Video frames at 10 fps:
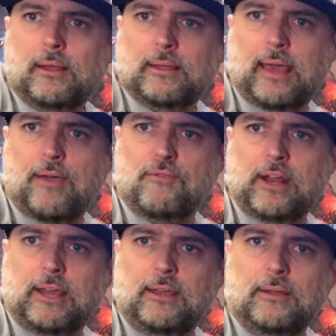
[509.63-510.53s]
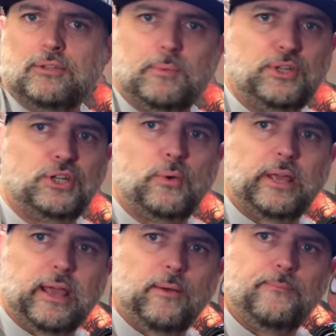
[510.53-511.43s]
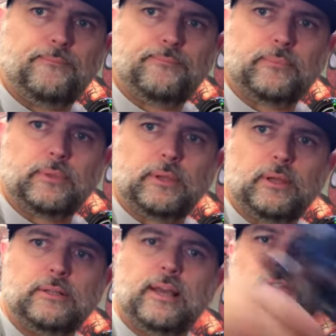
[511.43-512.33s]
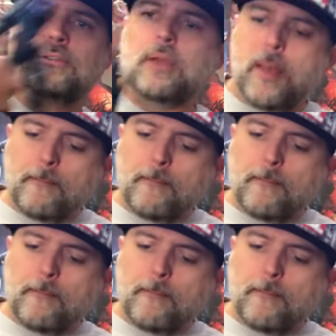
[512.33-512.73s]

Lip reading: get him ready to be shooting out his lasers.